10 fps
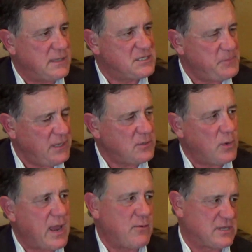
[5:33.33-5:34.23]
speak to
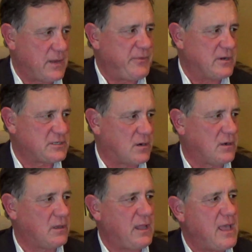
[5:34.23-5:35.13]
when I was up there,
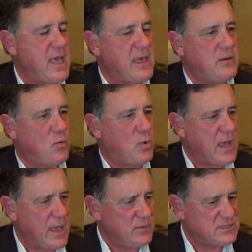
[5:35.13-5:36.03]
certainly. And when
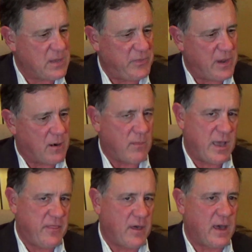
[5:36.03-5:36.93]
I was up there,
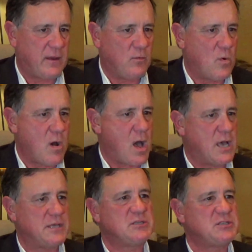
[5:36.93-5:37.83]
my thought
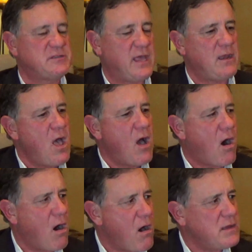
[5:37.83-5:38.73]
was that
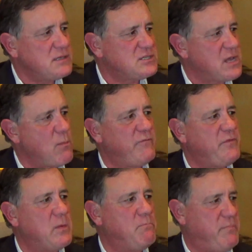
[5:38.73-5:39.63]
on some
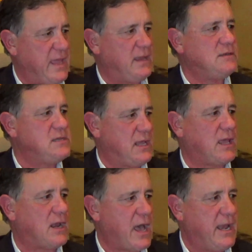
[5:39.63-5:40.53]
of the big
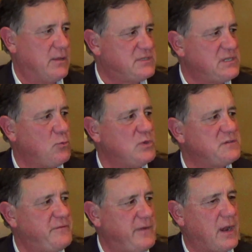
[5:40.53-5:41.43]
ticket items, it
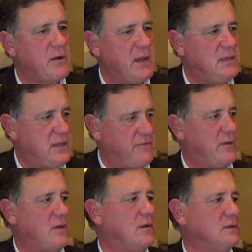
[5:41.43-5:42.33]
was very
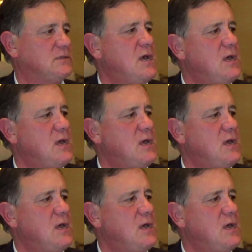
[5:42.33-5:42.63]
difficult